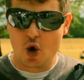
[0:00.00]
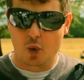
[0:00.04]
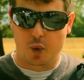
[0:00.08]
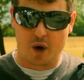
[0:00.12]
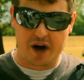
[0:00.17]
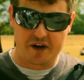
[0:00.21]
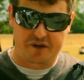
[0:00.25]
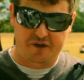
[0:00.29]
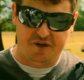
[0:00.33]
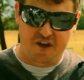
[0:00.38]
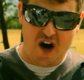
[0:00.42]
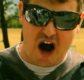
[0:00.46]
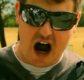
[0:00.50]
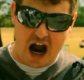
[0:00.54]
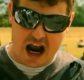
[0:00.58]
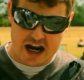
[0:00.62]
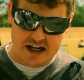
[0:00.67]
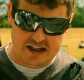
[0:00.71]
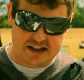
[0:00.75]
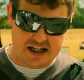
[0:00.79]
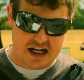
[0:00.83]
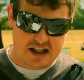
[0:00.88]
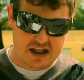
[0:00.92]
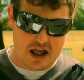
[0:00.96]
we
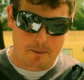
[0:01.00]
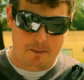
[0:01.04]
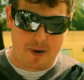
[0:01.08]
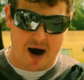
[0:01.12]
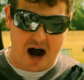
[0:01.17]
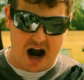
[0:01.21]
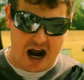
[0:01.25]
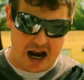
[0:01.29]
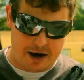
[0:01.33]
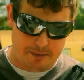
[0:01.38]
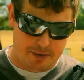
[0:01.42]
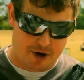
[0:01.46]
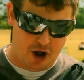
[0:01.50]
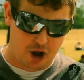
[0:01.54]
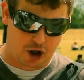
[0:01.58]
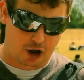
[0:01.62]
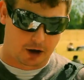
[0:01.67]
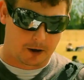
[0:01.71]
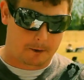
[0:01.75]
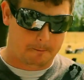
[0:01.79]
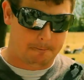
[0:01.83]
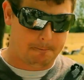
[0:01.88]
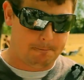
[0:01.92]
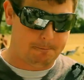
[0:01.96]
find in the Bible.